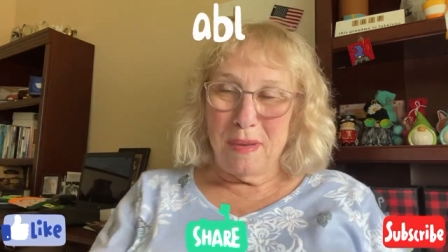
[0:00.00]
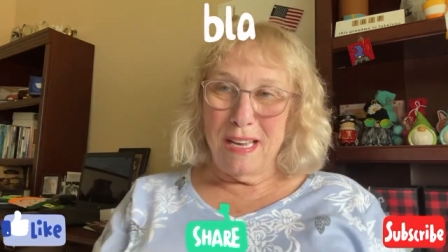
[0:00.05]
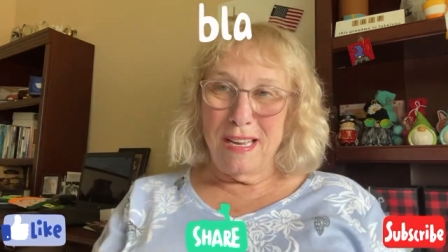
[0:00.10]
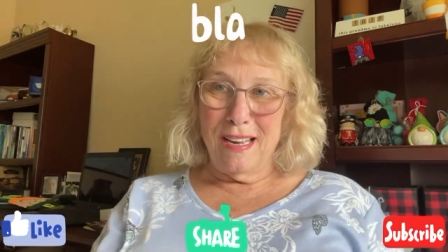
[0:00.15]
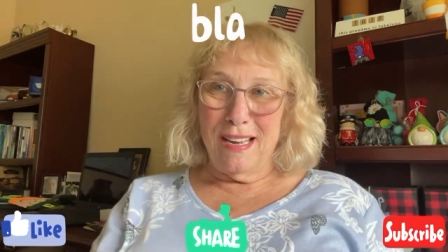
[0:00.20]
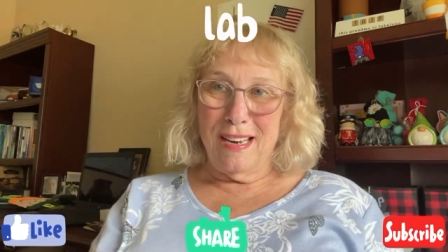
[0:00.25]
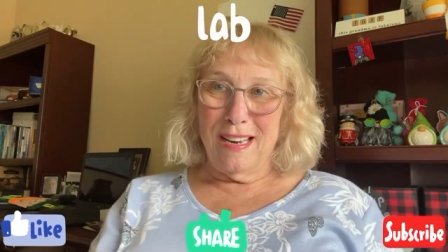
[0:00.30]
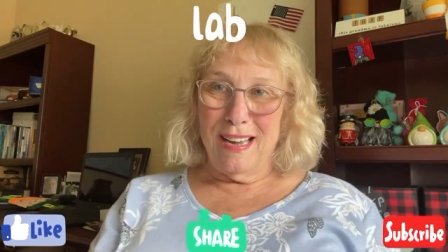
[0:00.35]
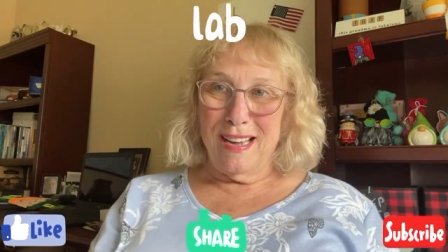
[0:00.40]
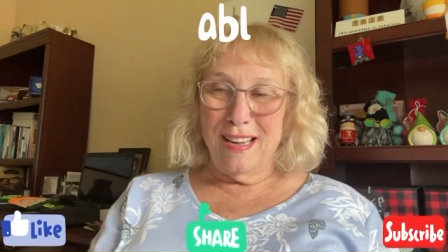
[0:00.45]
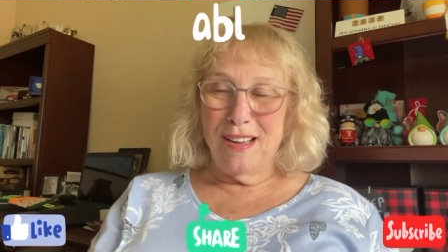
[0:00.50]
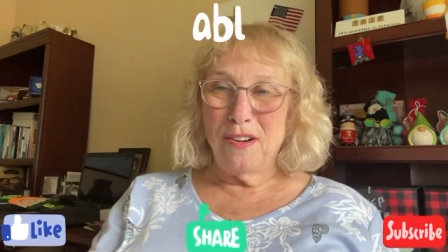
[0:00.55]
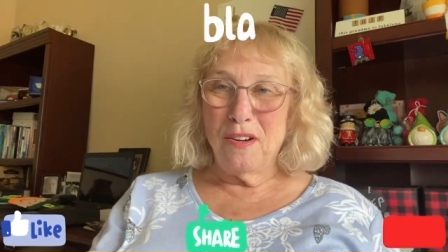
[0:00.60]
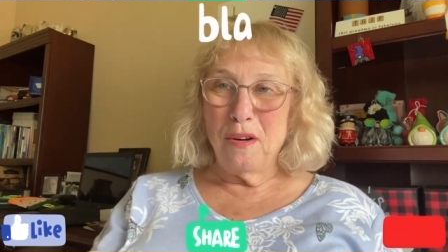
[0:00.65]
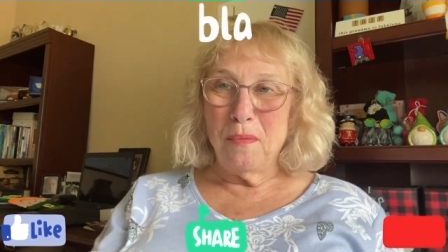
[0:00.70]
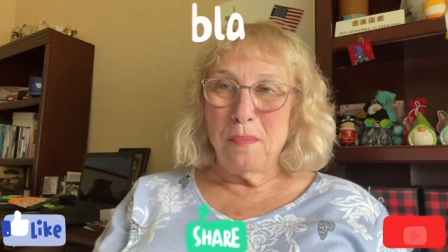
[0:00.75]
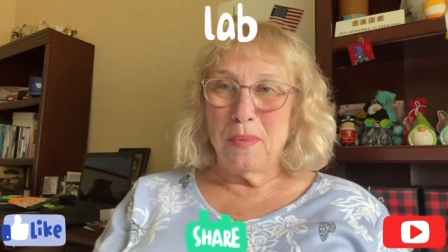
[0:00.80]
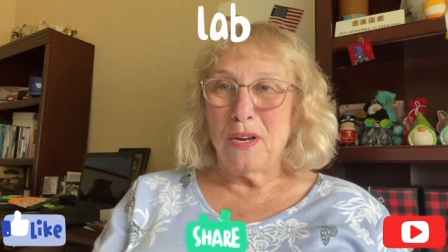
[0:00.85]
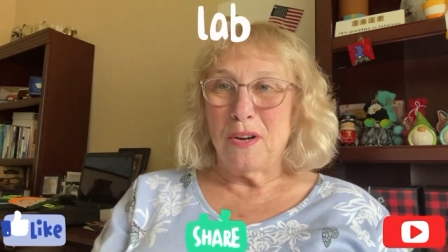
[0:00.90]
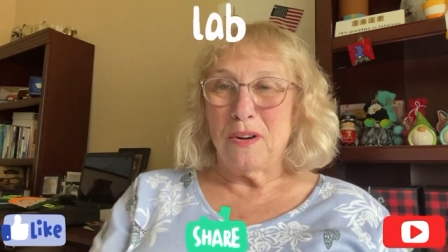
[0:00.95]
And I
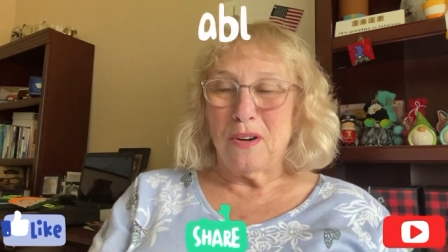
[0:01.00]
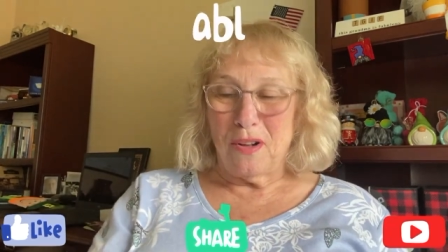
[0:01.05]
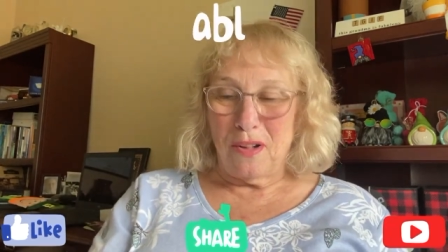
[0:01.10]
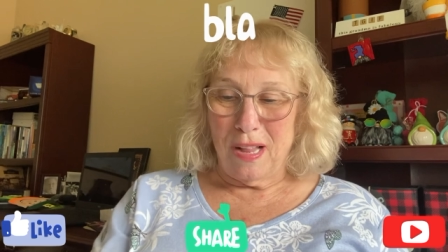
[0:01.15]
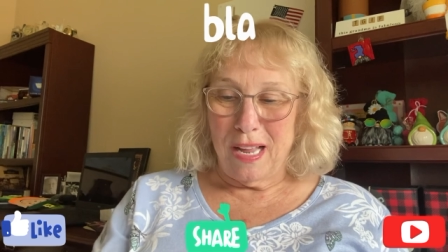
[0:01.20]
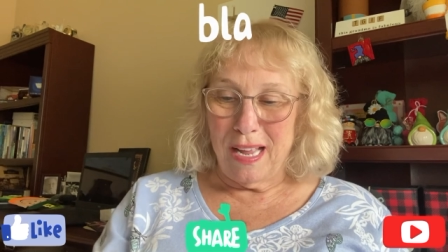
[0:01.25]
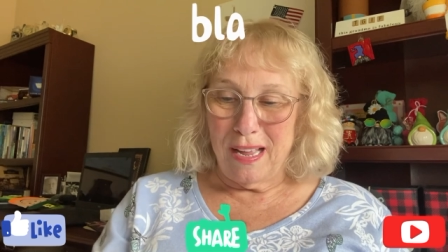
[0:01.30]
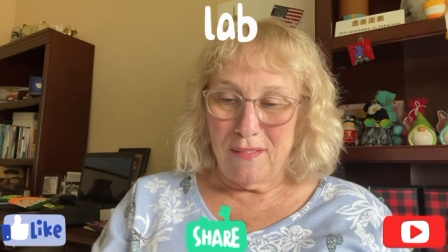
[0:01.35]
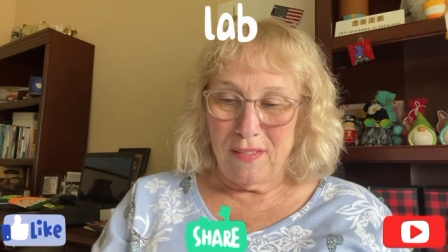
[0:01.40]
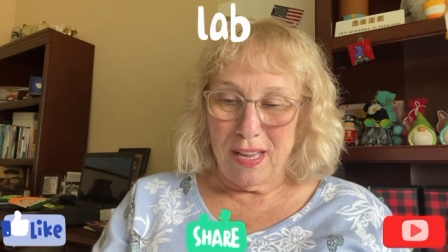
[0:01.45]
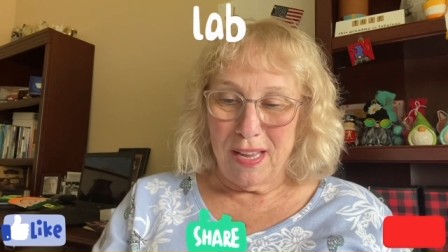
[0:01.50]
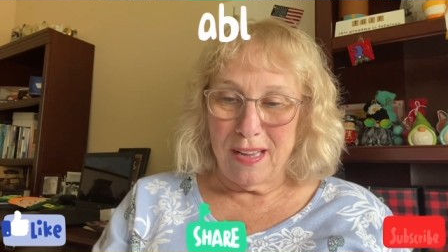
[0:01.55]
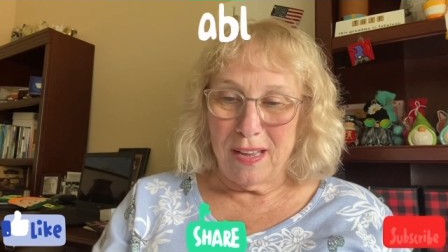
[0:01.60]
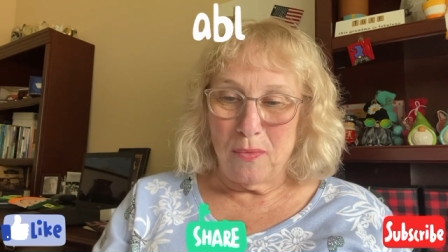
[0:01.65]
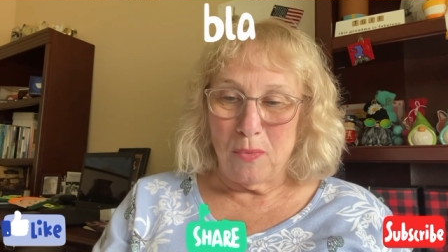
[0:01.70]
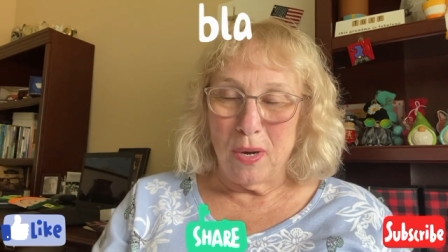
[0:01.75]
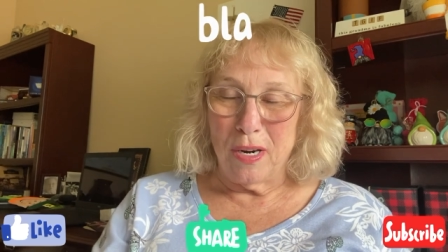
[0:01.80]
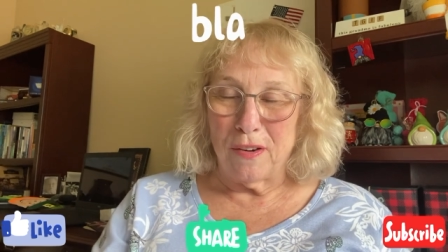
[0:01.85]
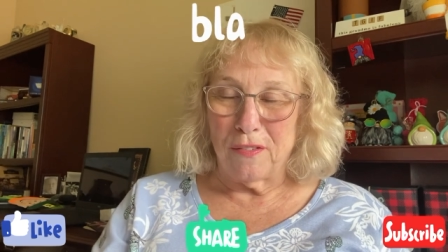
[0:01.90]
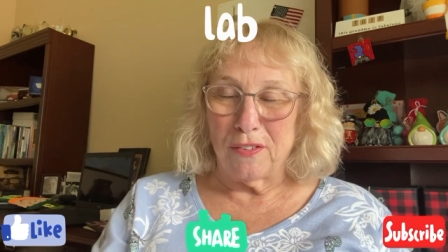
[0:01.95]
hope you're all having a
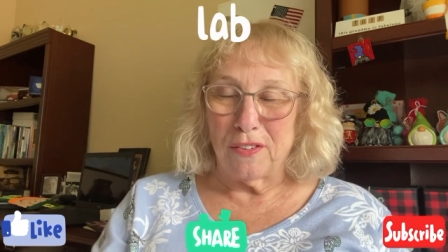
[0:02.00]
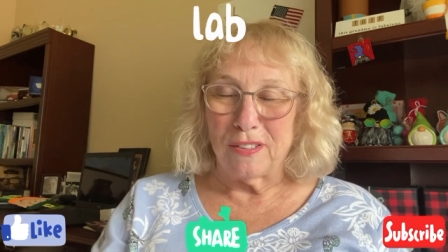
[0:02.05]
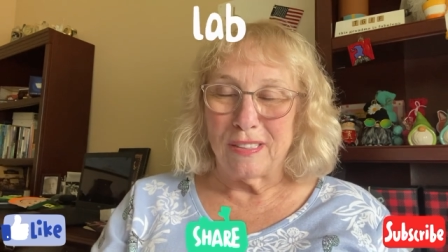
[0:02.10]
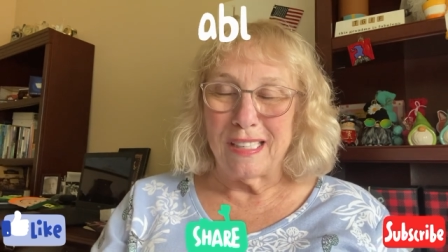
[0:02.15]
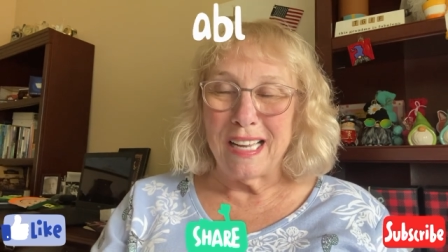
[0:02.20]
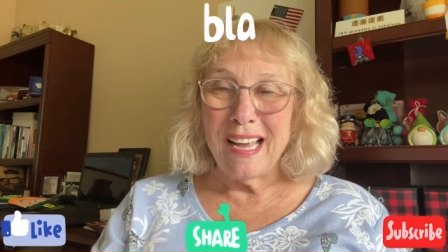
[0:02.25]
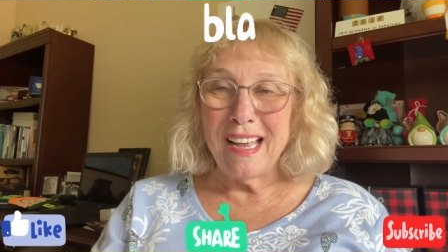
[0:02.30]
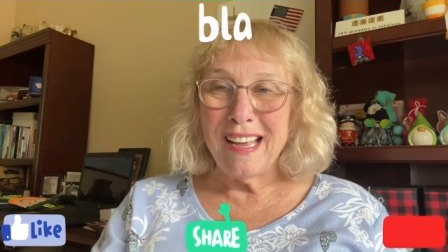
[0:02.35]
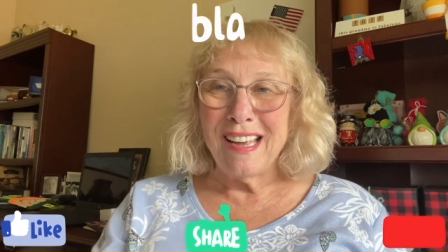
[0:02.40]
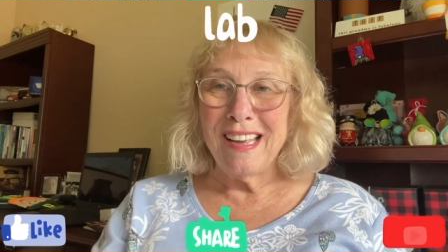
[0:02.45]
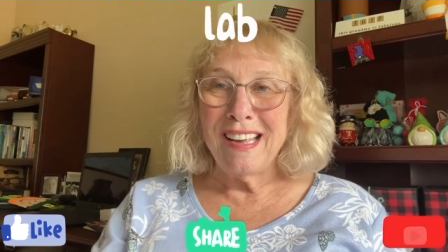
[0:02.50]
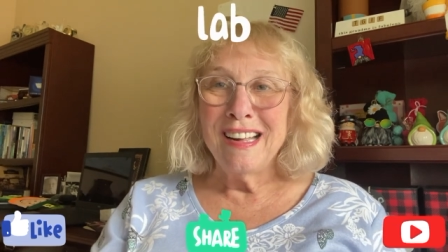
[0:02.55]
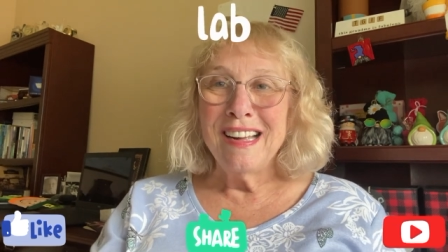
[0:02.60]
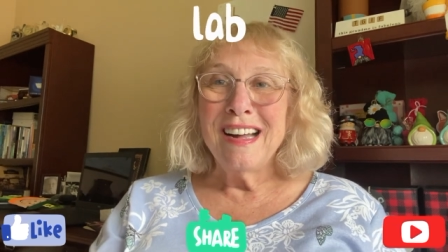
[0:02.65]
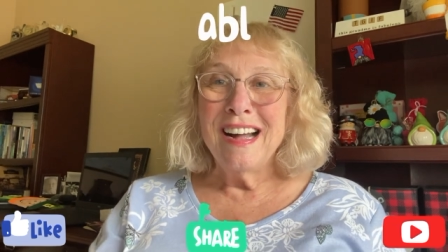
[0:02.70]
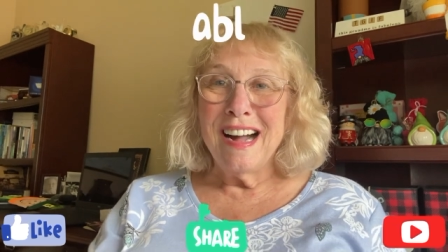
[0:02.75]
wonderful day.